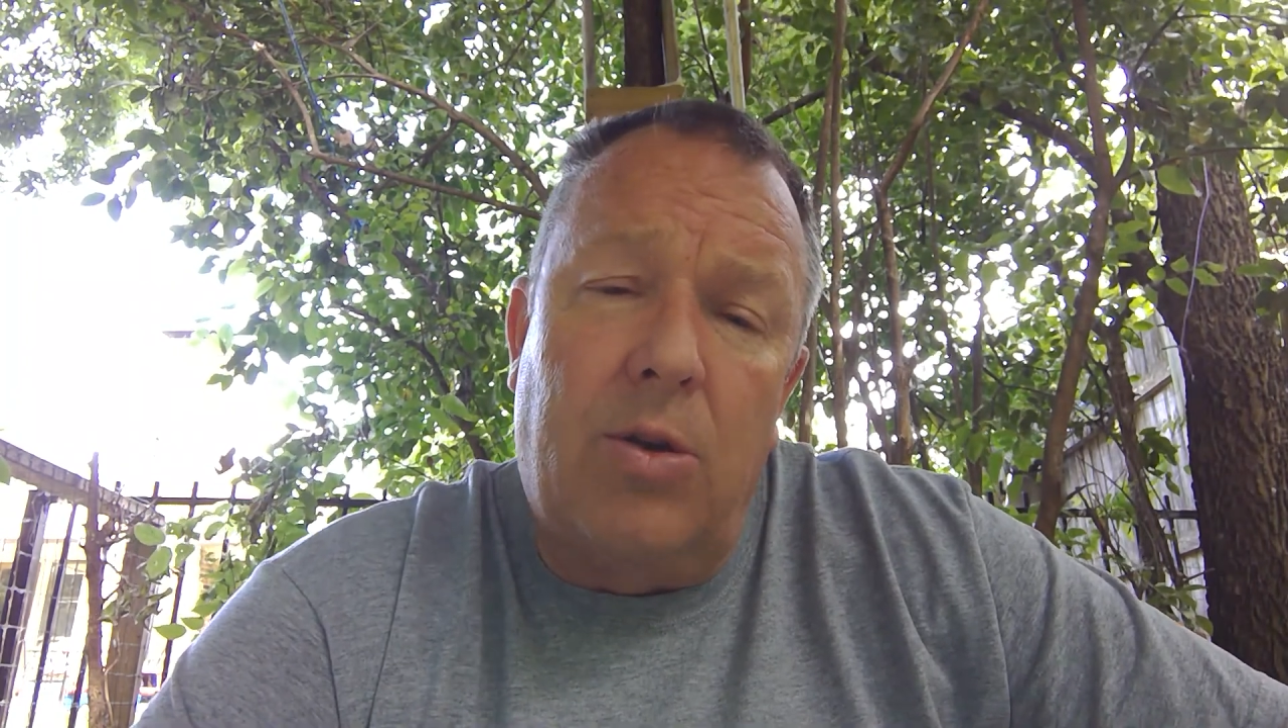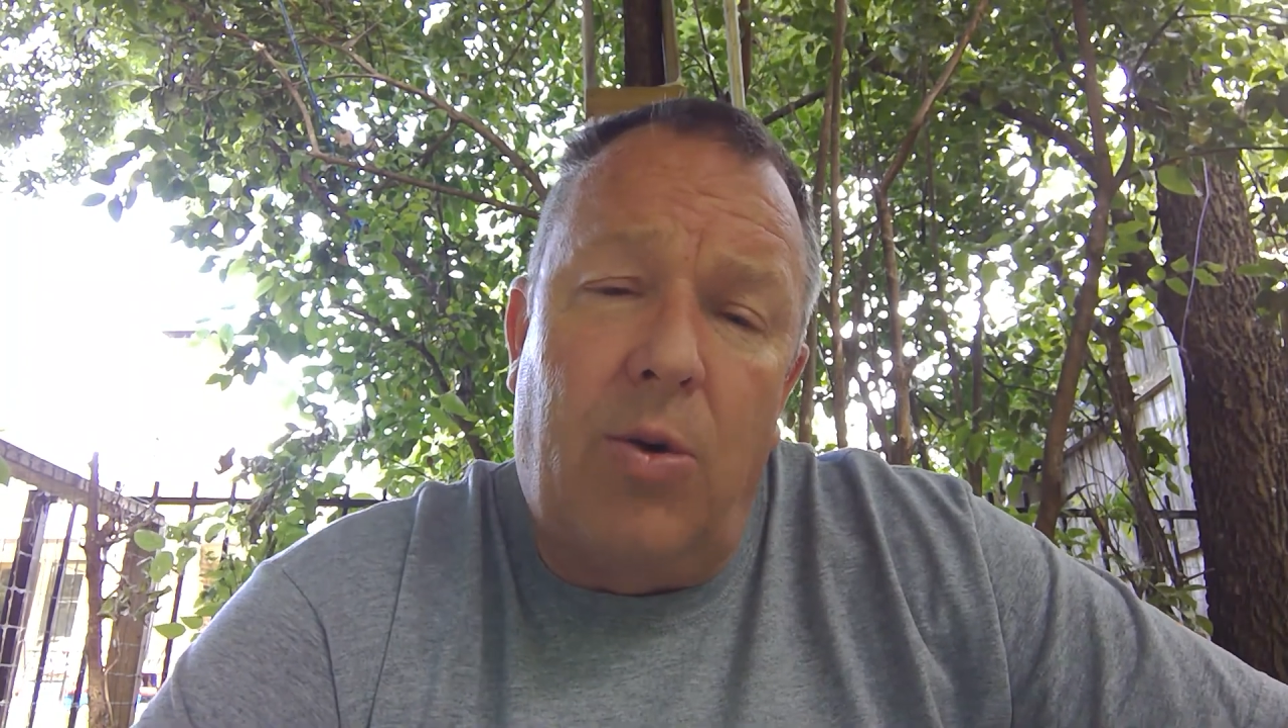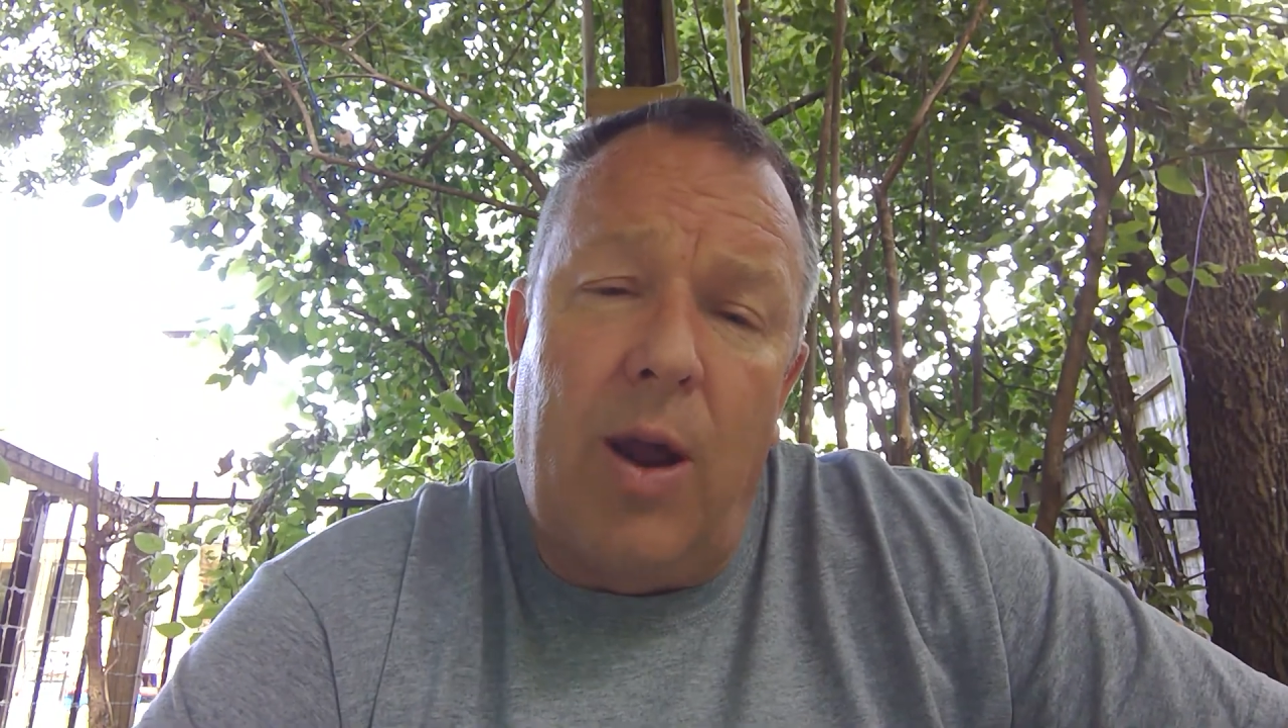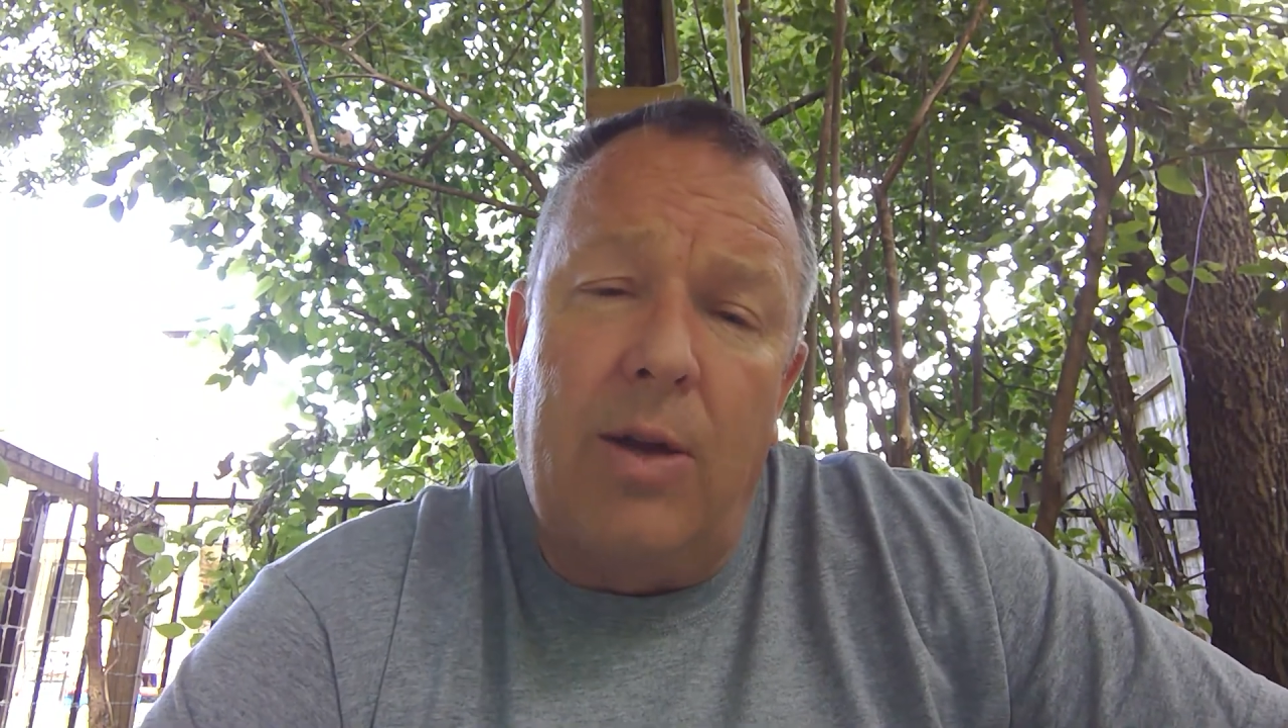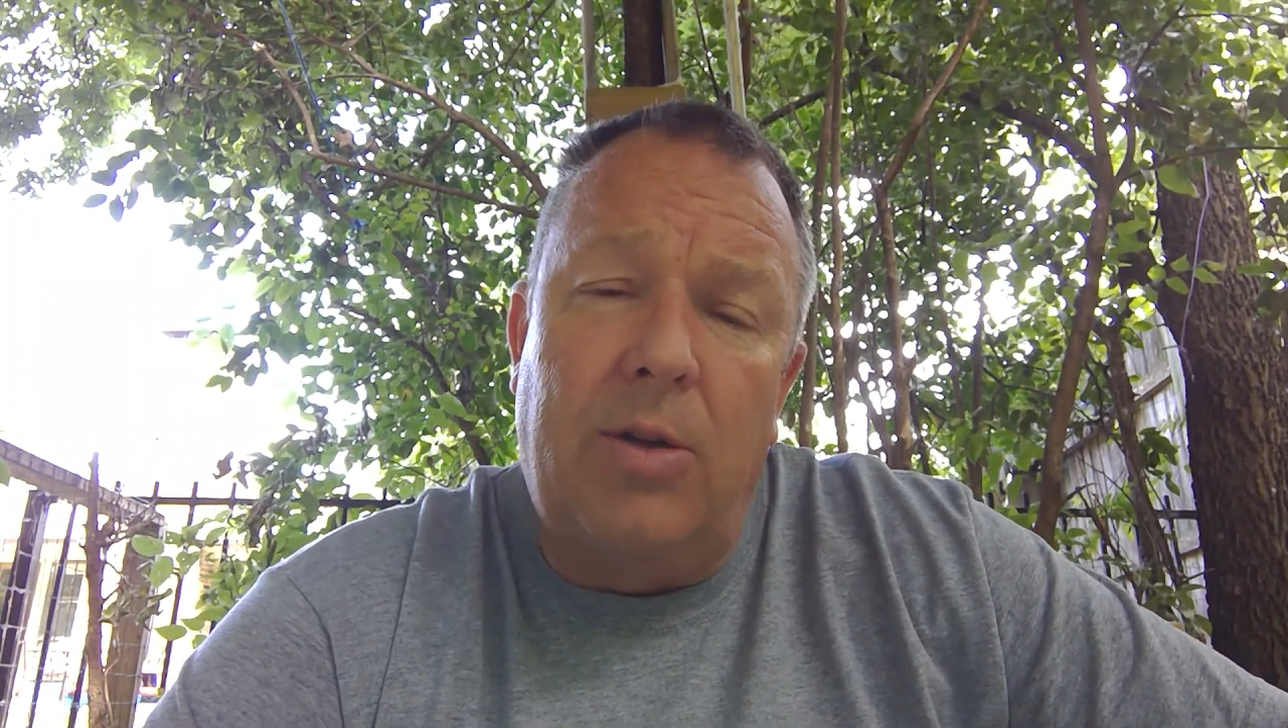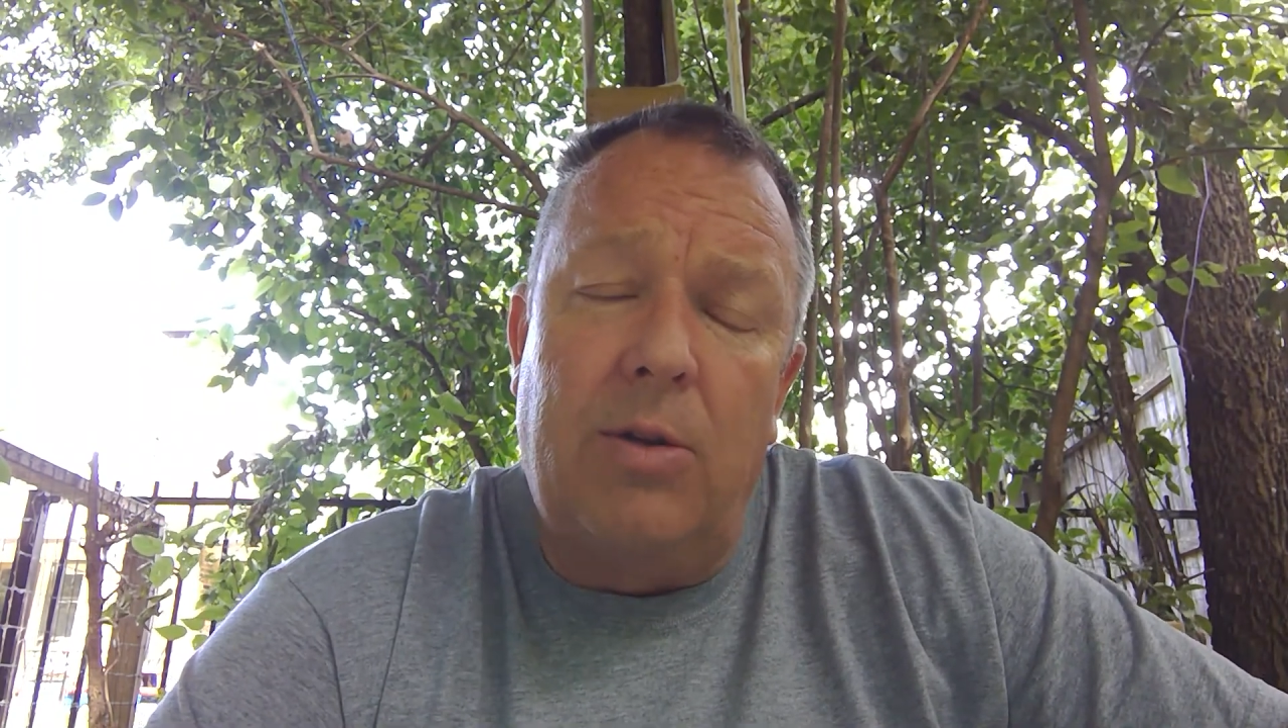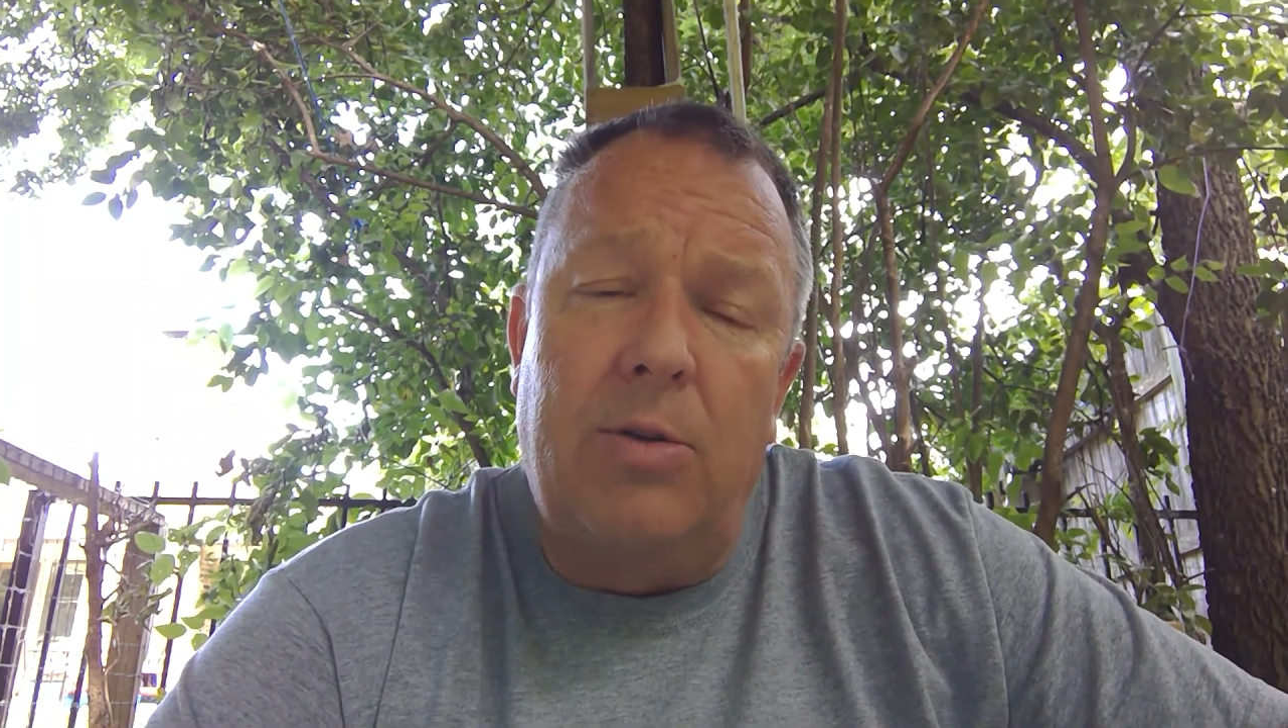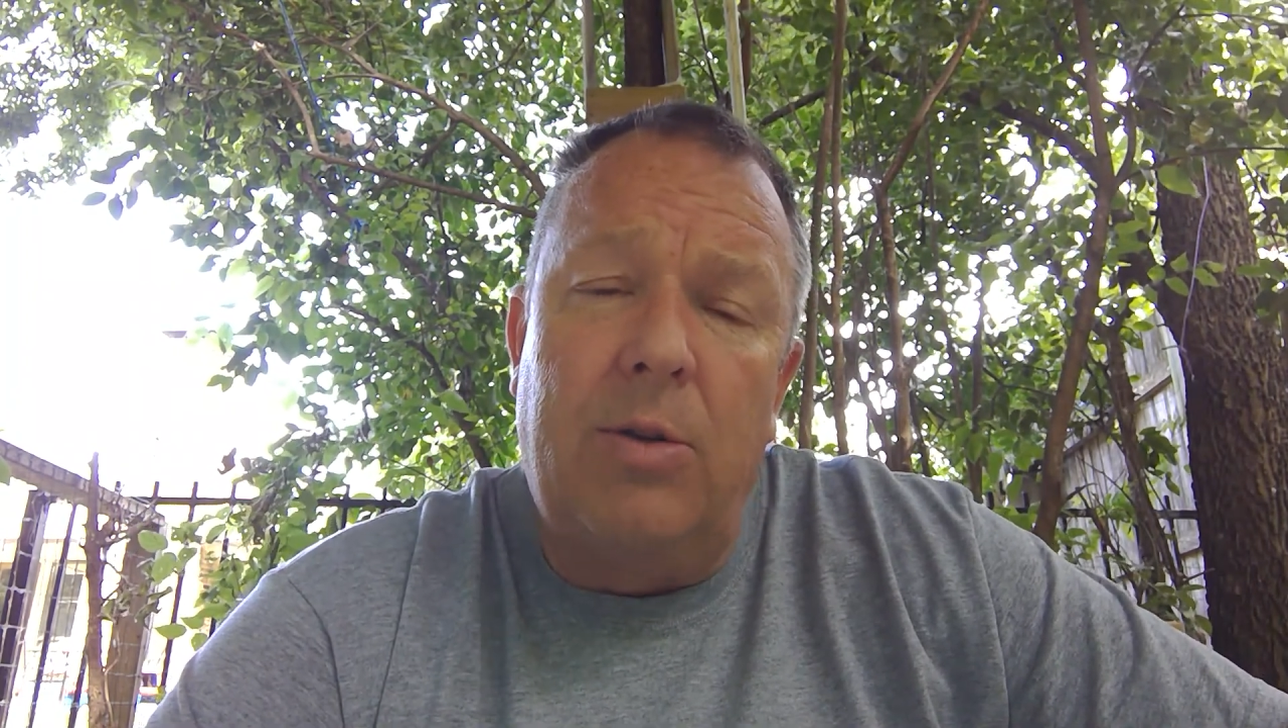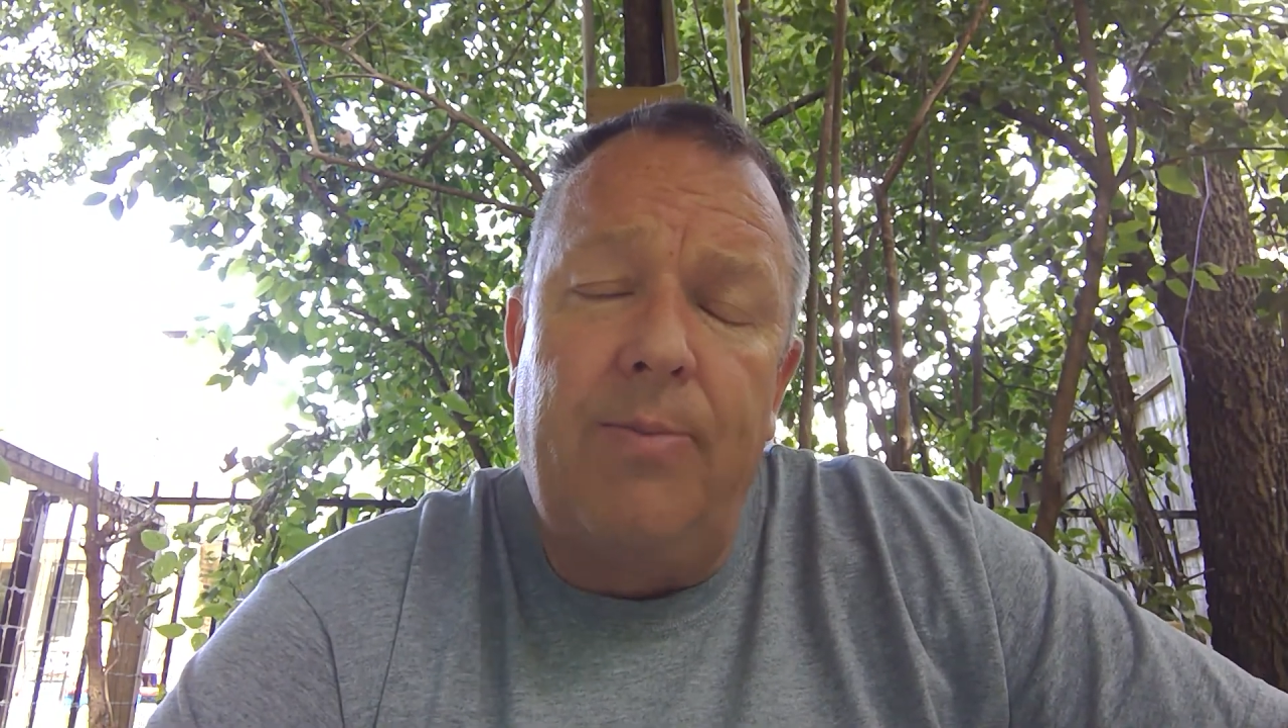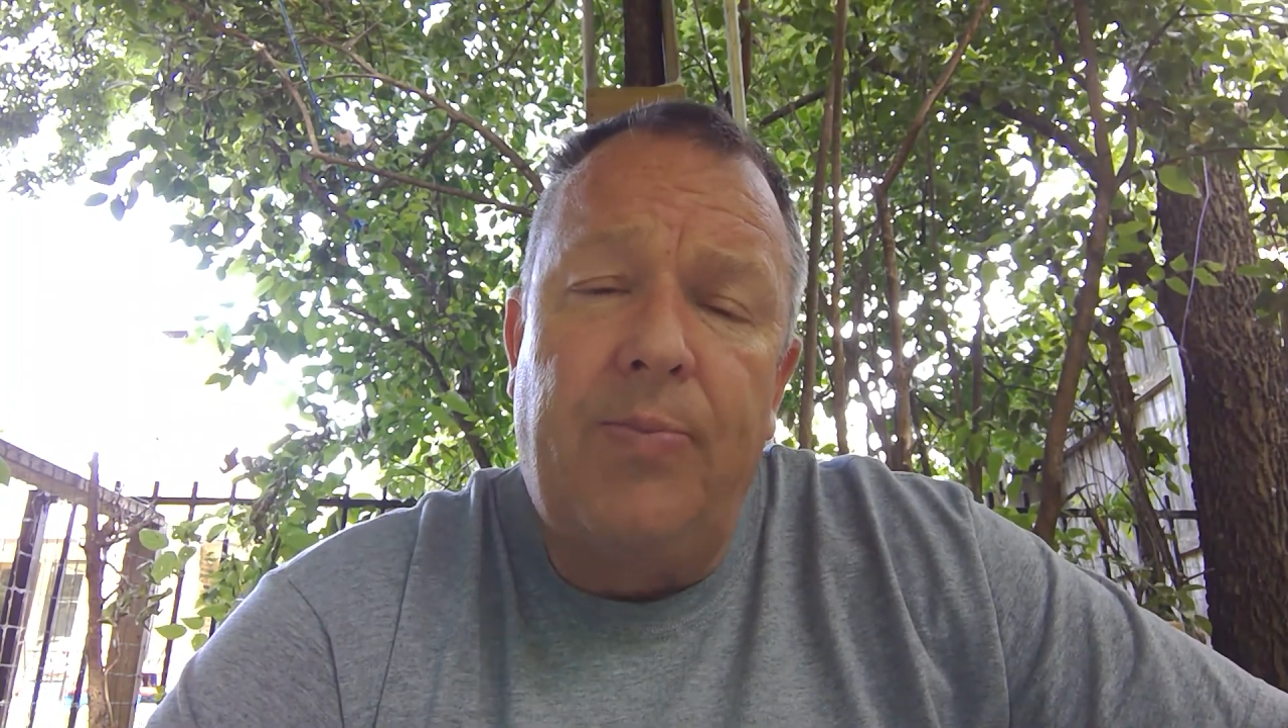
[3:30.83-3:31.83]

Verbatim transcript: creations.